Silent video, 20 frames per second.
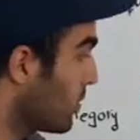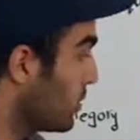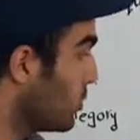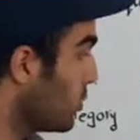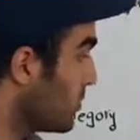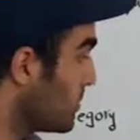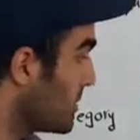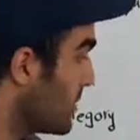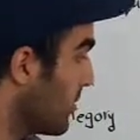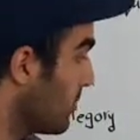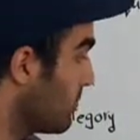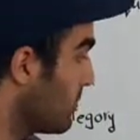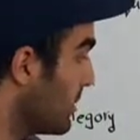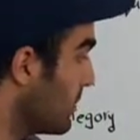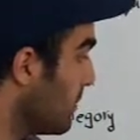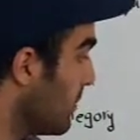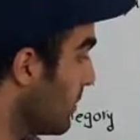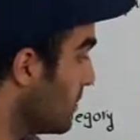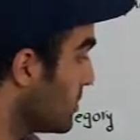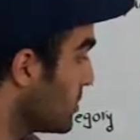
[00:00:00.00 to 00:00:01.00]
groups of
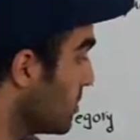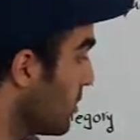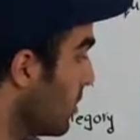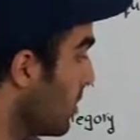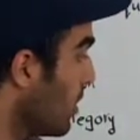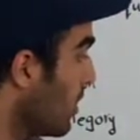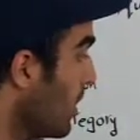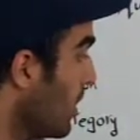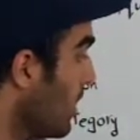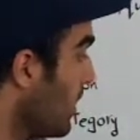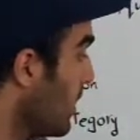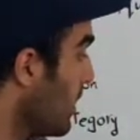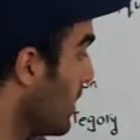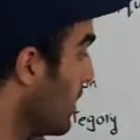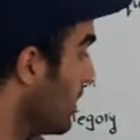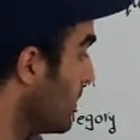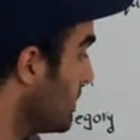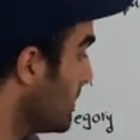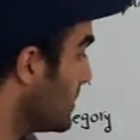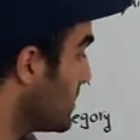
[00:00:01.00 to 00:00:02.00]
people. So
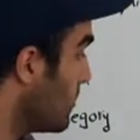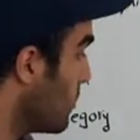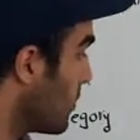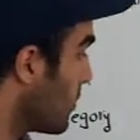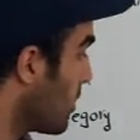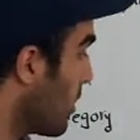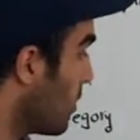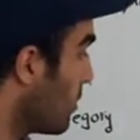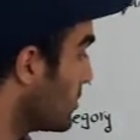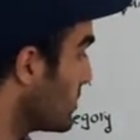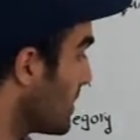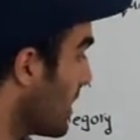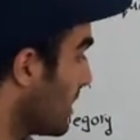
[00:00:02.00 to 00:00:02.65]
this is for carousel.